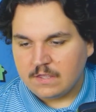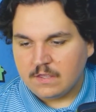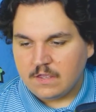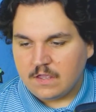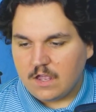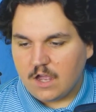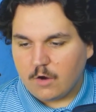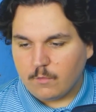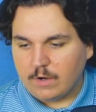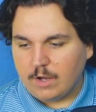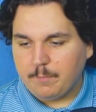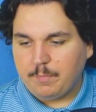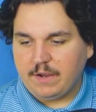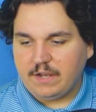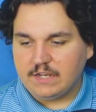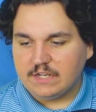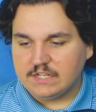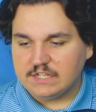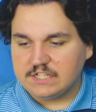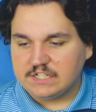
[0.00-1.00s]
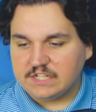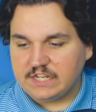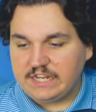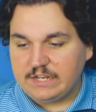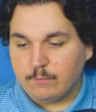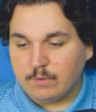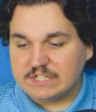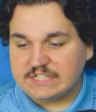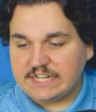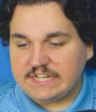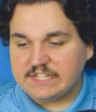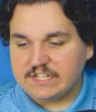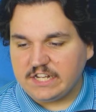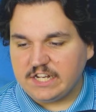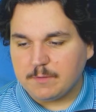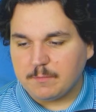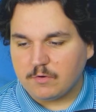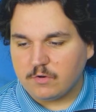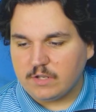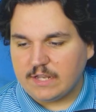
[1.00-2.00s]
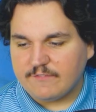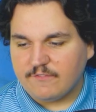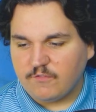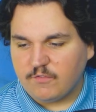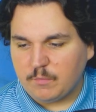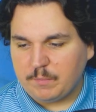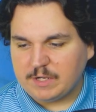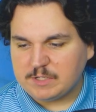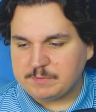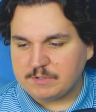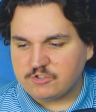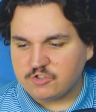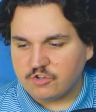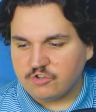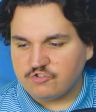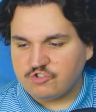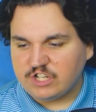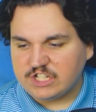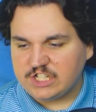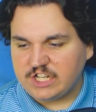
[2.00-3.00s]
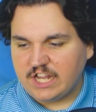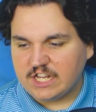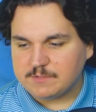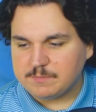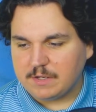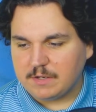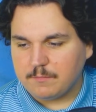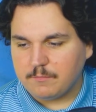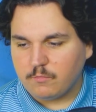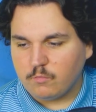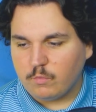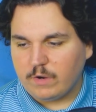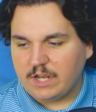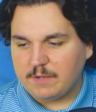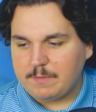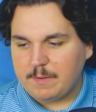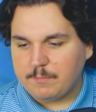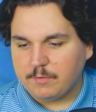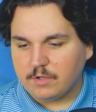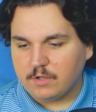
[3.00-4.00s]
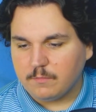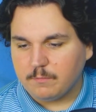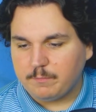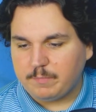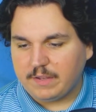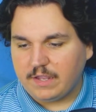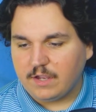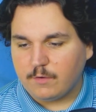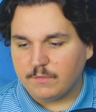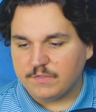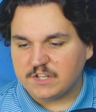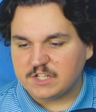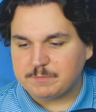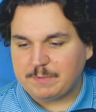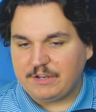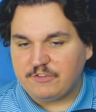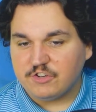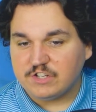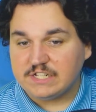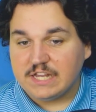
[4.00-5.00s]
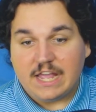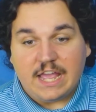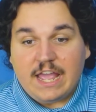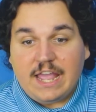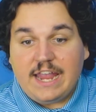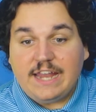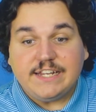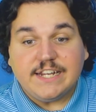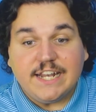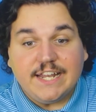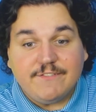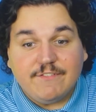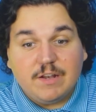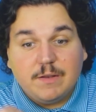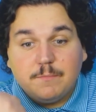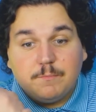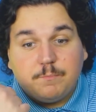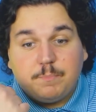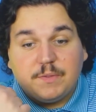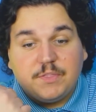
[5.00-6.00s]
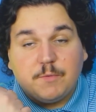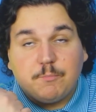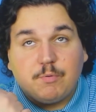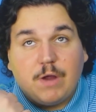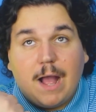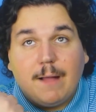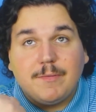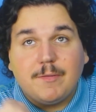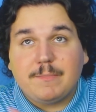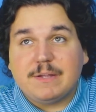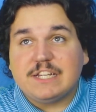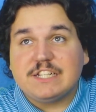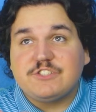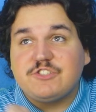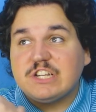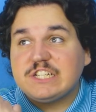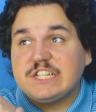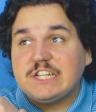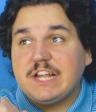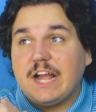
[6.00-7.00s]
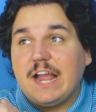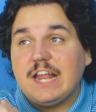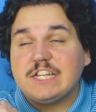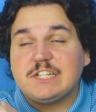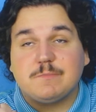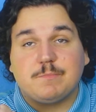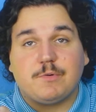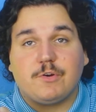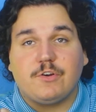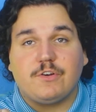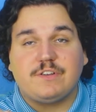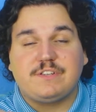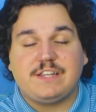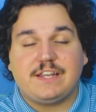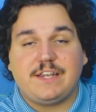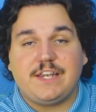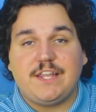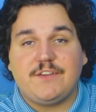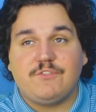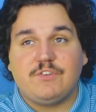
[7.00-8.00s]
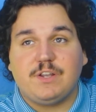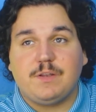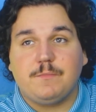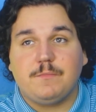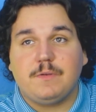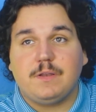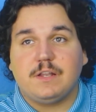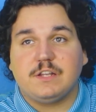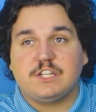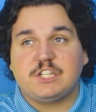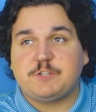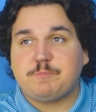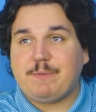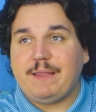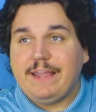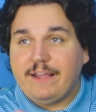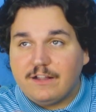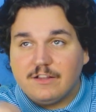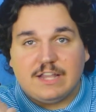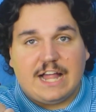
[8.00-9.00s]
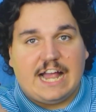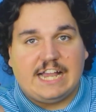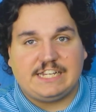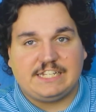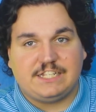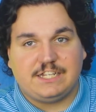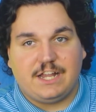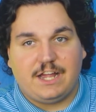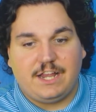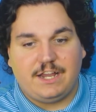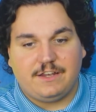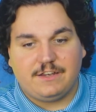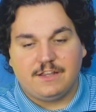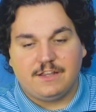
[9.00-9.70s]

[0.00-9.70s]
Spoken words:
A Real Pain was easily number 11 for Best Picture. Jesse has been winning people big with the speeches. He didn't even, but the problem is Jesse Eisenberg didn't even speak last night.